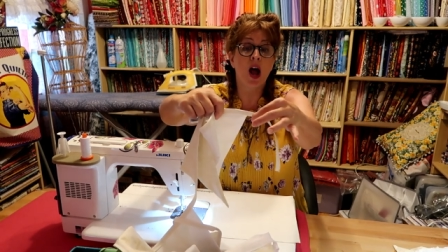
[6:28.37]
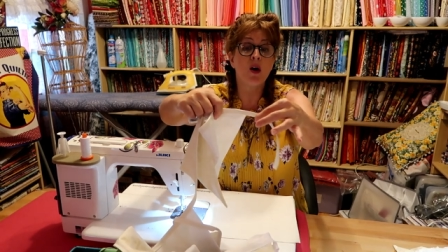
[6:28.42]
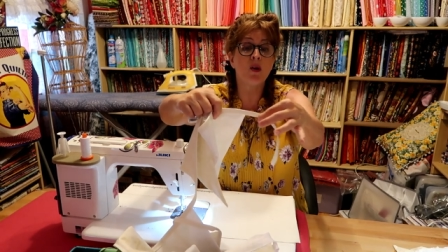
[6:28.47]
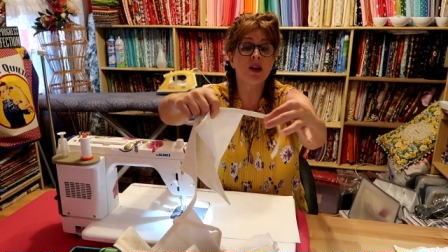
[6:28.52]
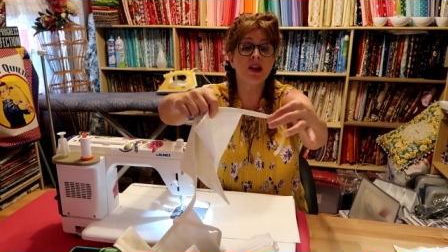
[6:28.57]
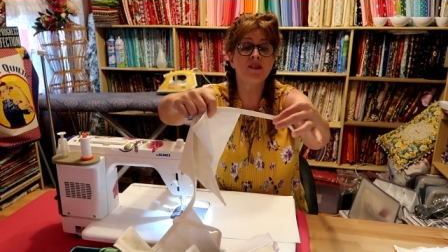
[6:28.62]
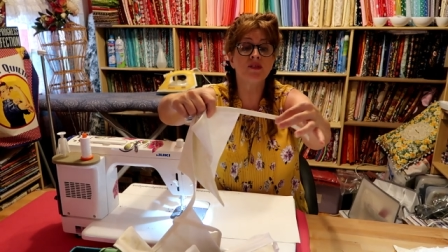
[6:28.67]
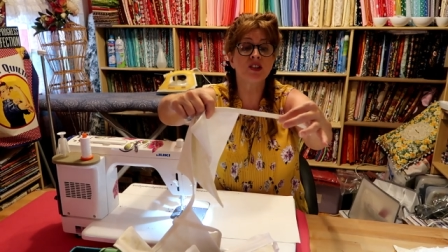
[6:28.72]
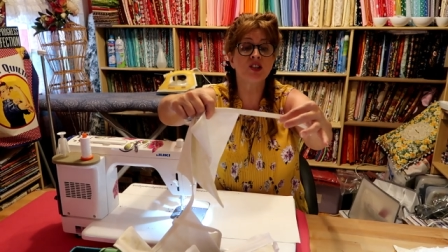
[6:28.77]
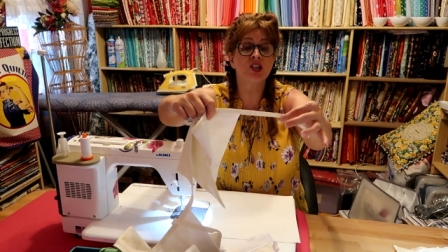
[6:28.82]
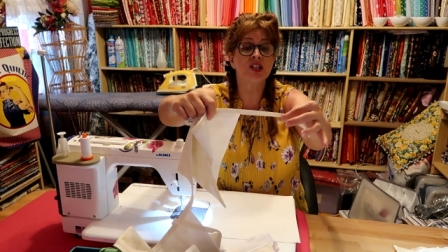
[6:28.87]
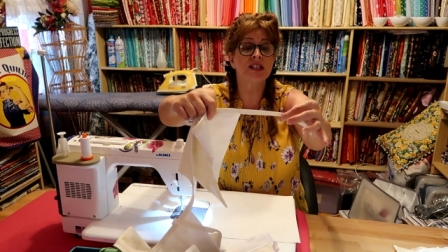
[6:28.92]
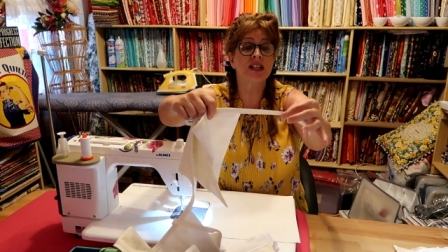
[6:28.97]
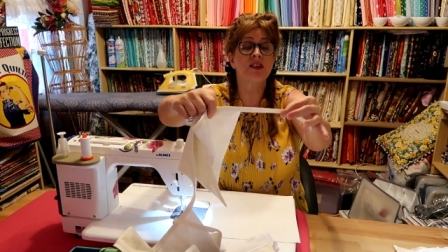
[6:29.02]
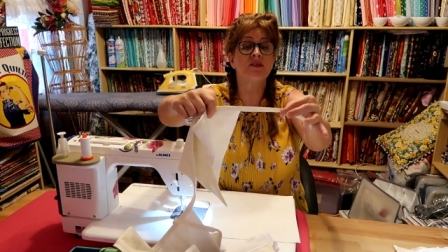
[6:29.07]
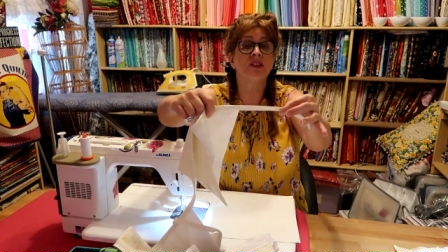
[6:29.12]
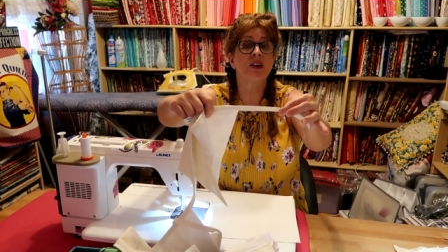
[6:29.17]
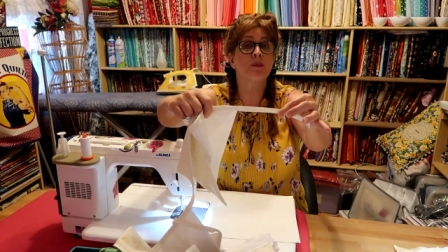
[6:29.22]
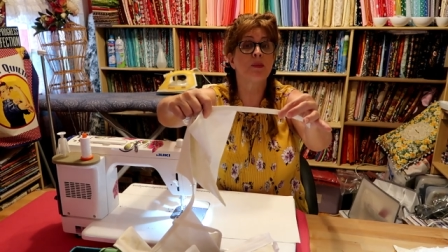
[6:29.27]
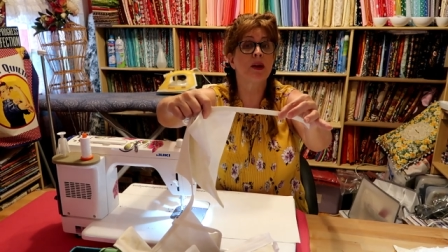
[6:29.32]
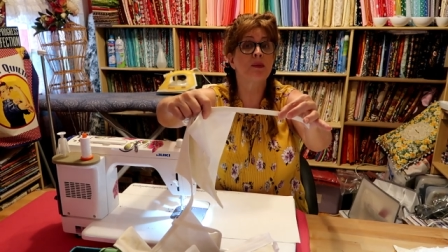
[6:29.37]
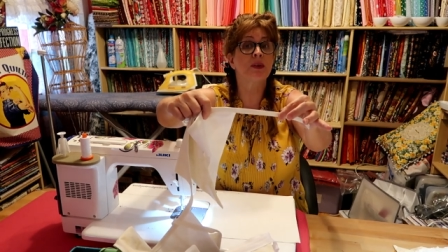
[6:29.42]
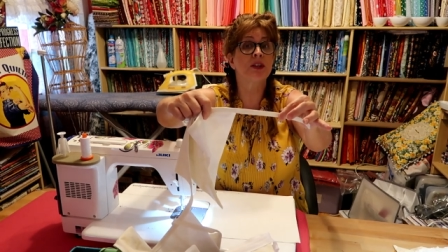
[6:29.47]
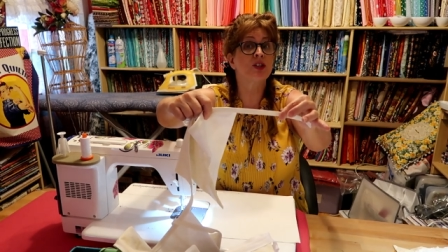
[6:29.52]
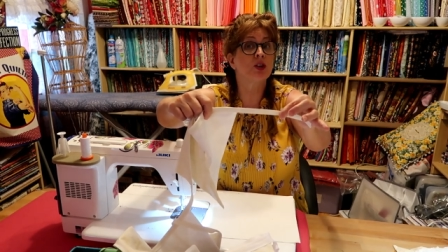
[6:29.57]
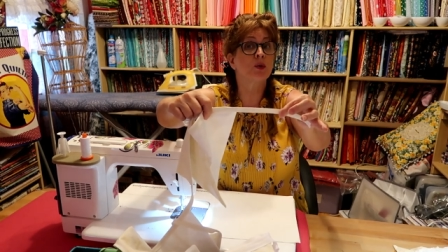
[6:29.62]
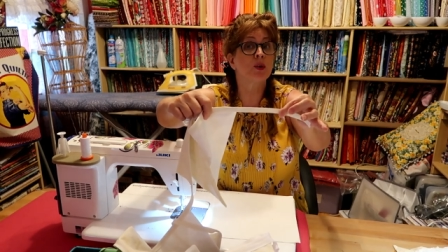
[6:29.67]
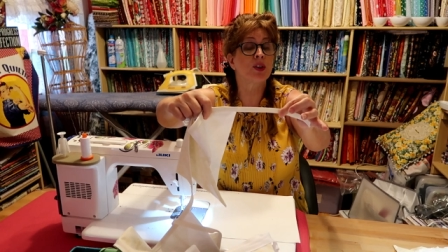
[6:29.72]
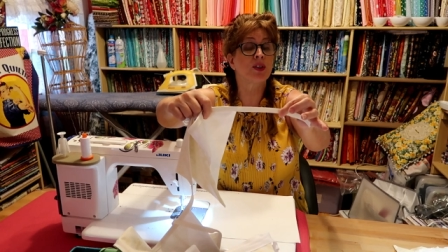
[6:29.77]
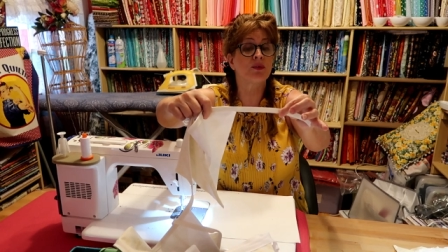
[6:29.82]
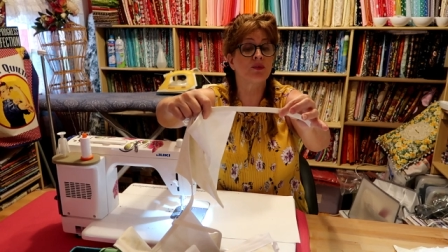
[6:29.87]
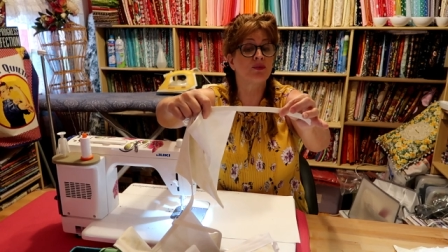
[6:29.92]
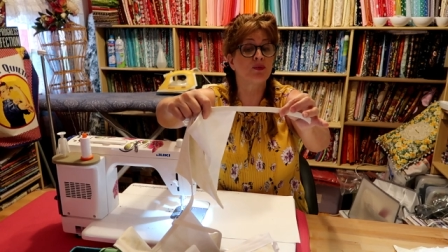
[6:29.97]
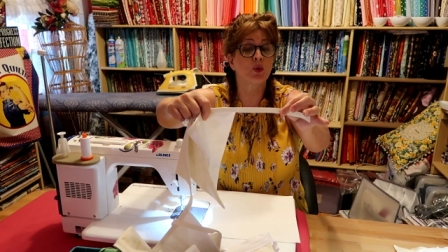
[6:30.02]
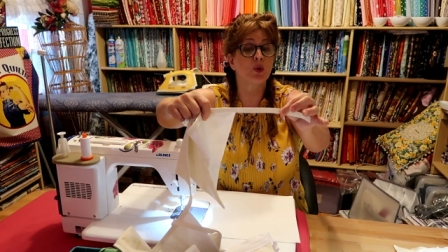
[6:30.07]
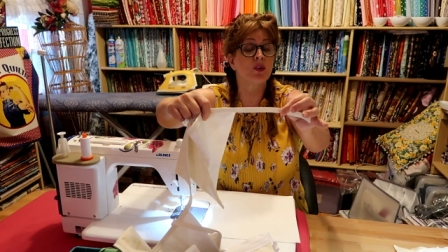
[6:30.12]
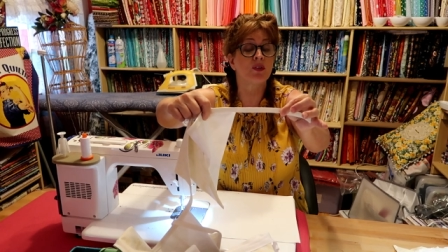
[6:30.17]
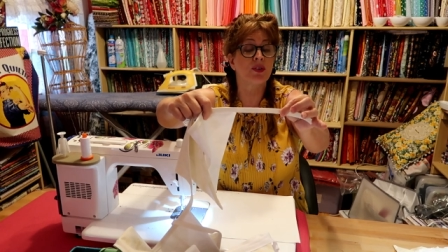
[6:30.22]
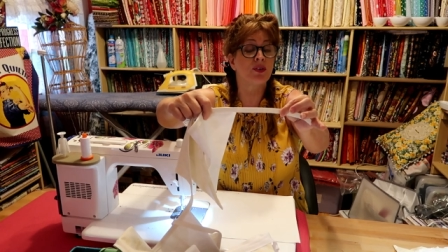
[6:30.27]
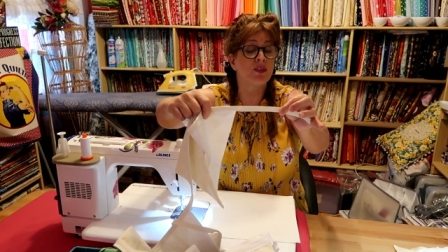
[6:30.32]
I'll even just leave it at maybe two or th
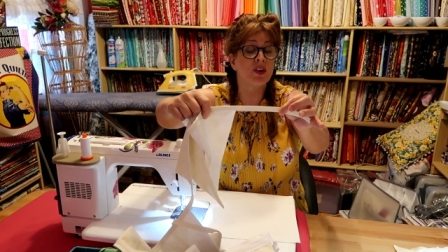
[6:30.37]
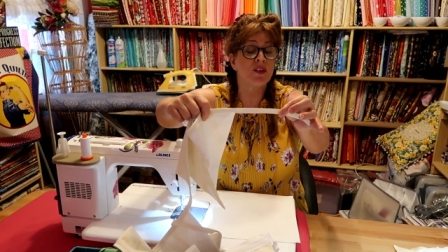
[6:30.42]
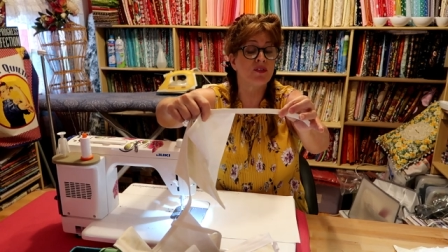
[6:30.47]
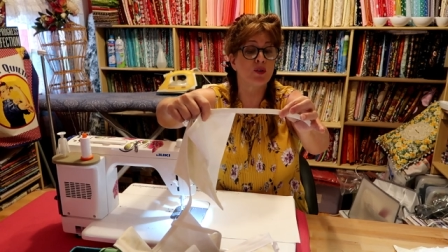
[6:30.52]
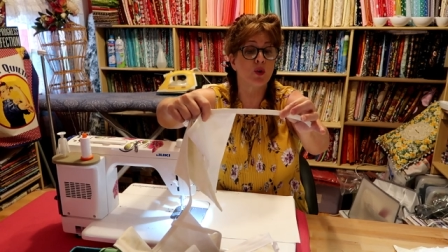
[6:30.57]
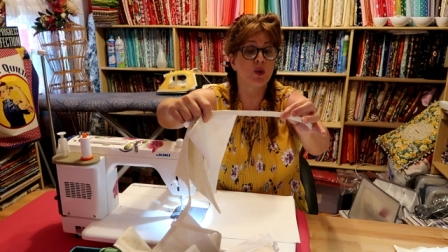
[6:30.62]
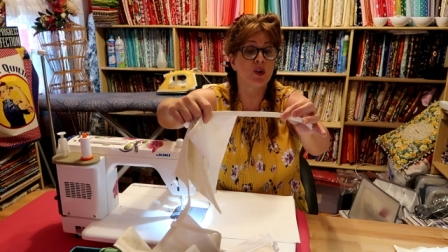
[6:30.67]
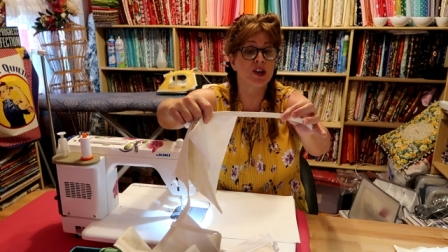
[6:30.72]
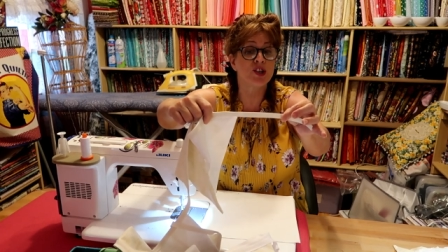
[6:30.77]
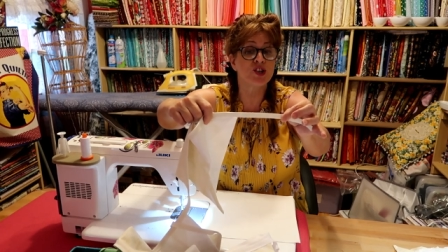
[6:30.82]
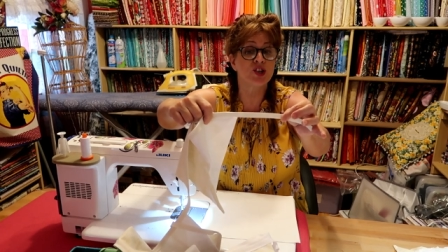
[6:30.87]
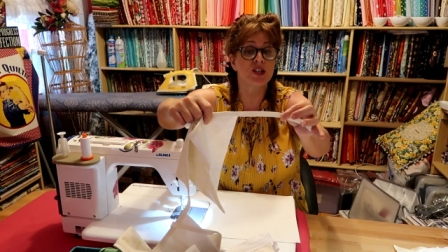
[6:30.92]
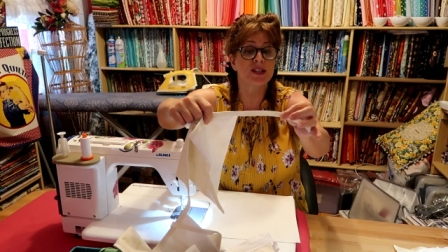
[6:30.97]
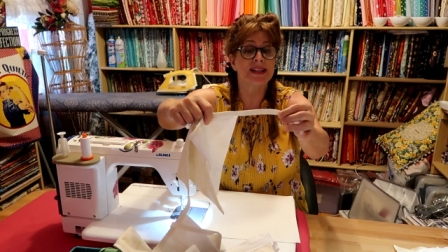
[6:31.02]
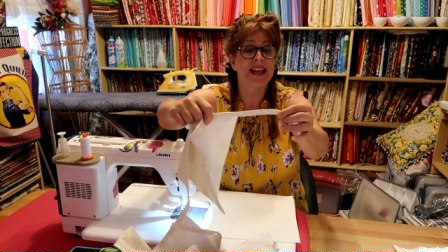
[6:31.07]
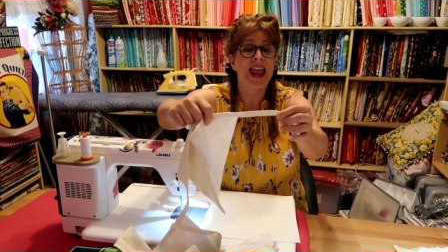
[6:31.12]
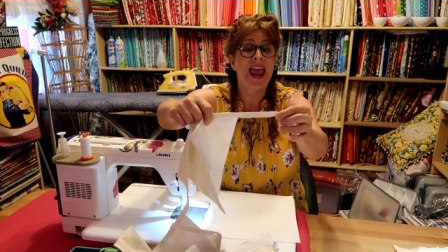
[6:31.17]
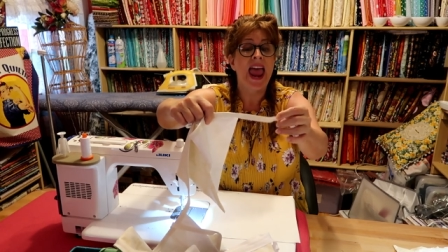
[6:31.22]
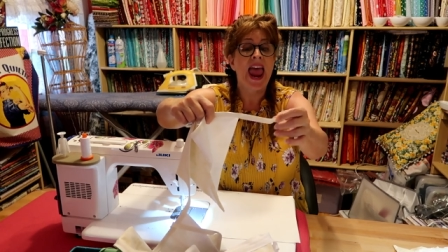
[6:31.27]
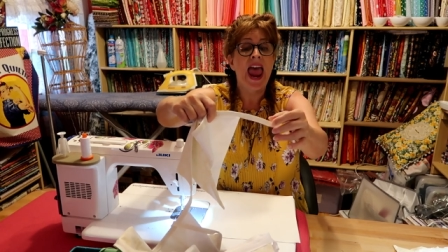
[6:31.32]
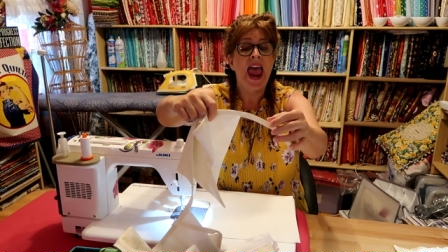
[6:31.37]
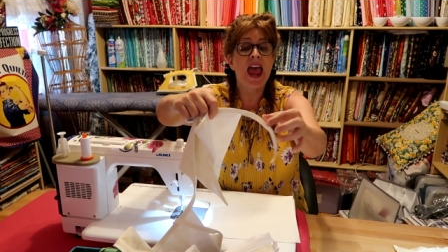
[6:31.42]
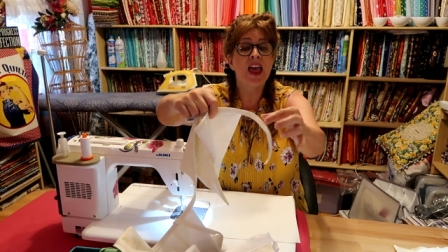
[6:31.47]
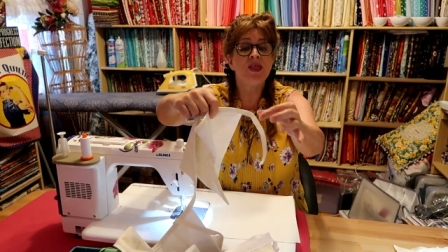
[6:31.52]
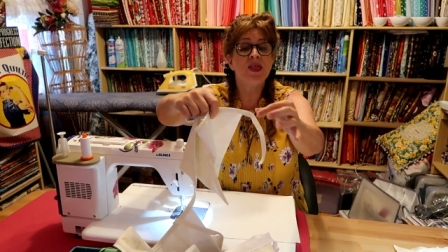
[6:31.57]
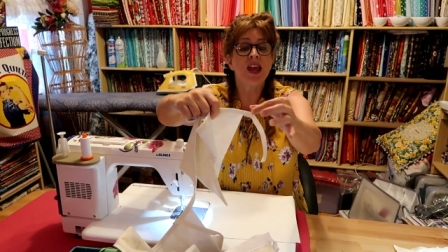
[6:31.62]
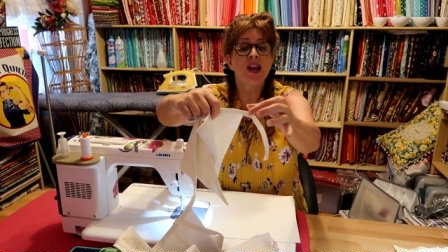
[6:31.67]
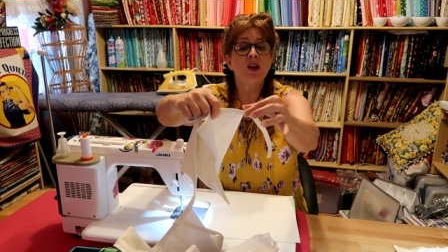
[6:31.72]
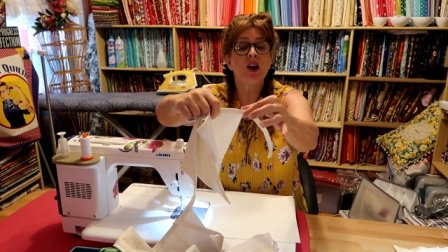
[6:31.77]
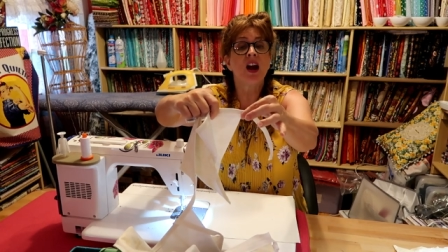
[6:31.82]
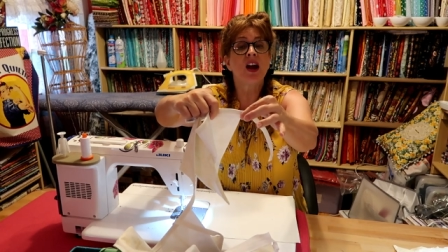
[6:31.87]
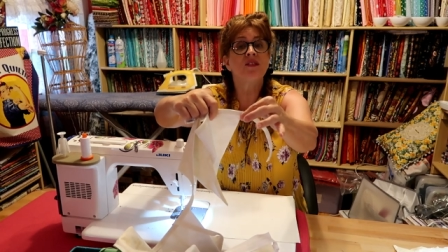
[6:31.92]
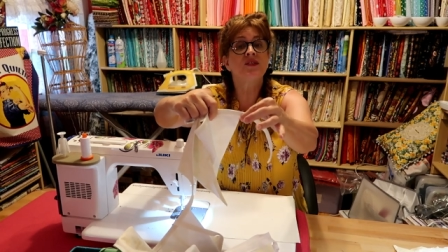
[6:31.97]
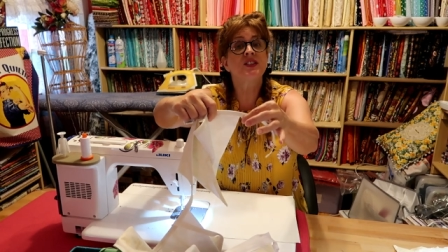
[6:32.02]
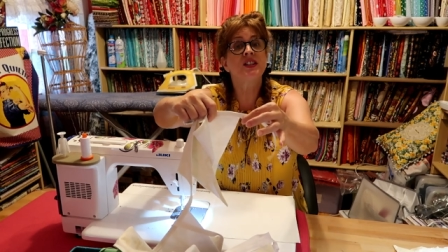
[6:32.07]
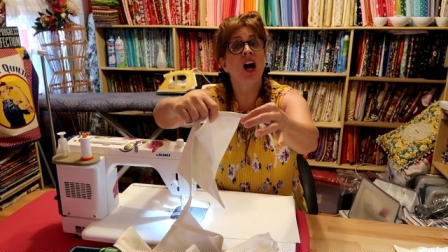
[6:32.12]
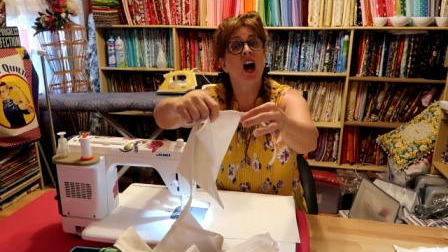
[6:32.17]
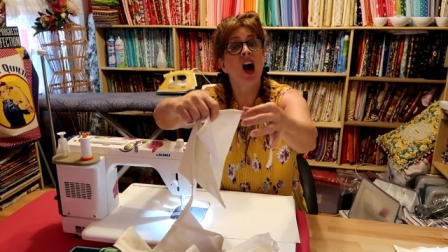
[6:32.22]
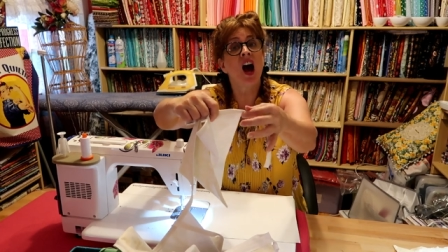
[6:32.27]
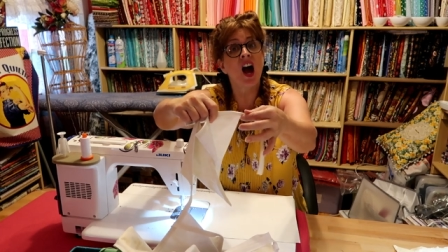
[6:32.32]
four, three or four inches, and then I've
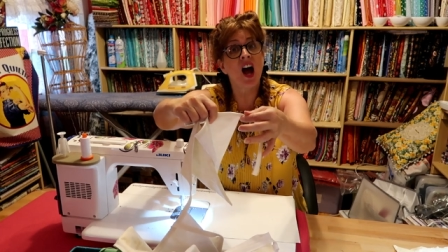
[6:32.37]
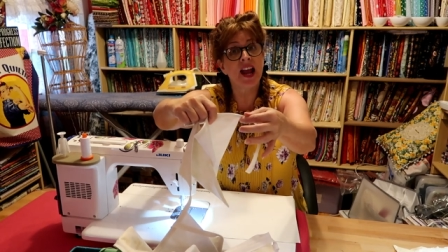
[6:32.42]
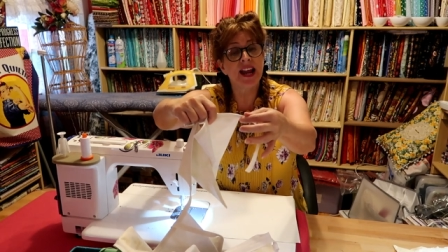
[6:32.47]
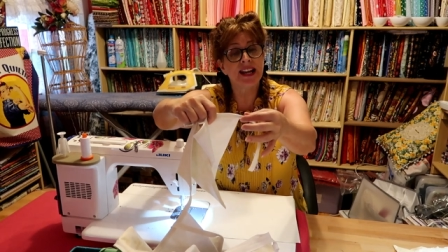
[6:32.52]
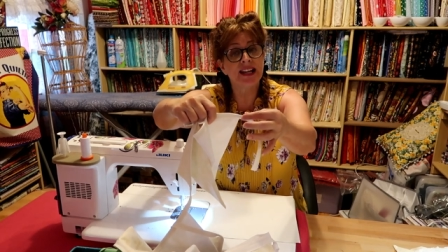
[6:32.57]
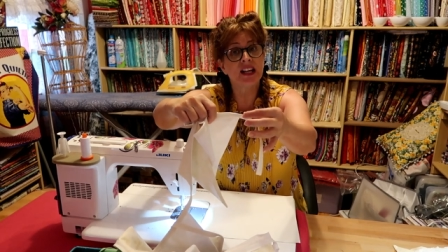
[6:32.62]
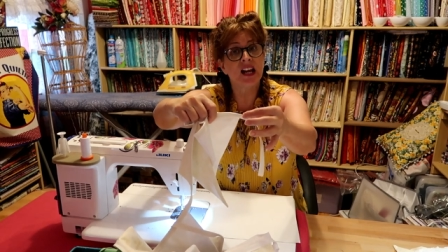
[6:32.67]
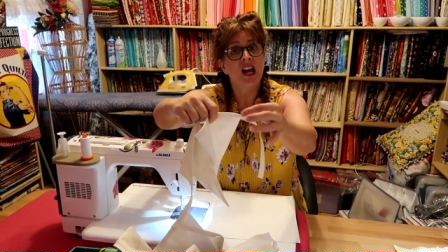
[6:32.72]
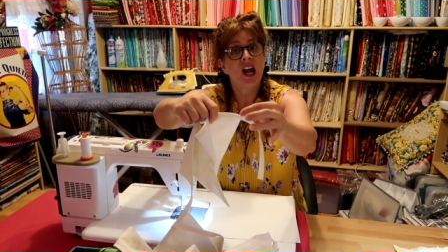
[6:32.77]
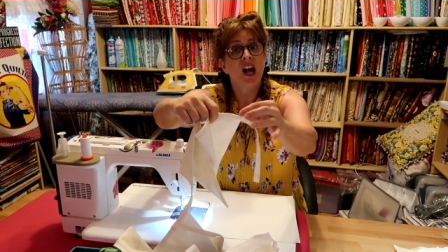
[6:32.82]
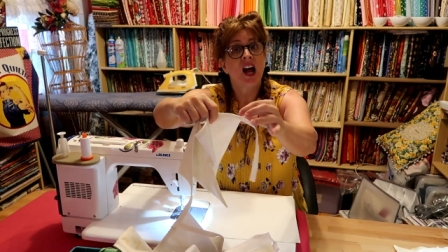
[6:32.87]
tied